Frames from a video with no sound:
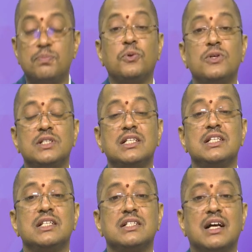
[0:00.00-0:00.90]
process
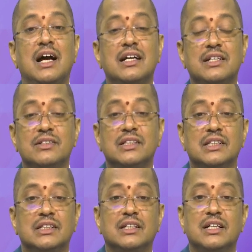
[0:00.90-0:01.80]
is called
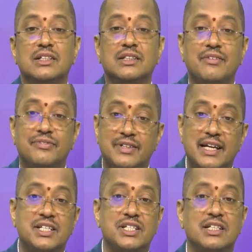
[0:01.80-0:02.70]

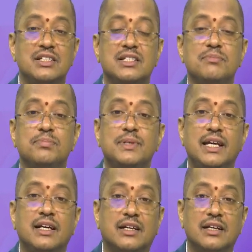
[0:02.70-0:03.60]
diffraction
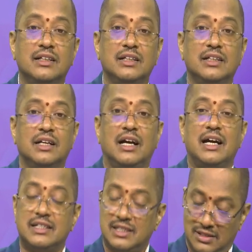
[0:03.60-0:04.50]
simply,
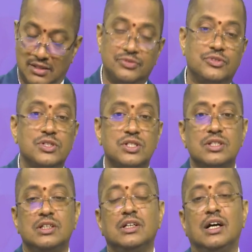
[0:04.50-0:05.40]
and of course,
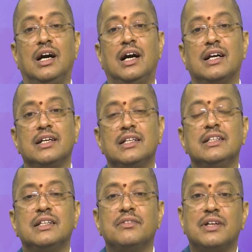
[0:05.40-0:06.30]
in
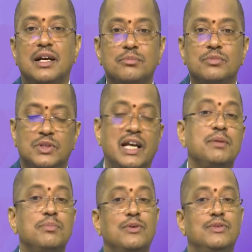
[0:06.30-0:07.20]
the
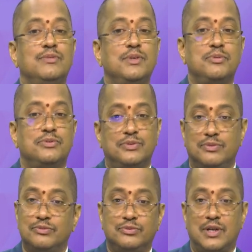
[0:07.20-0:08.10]
rainbow will be
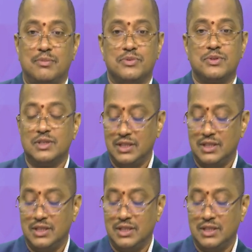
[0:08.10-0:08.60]
forms.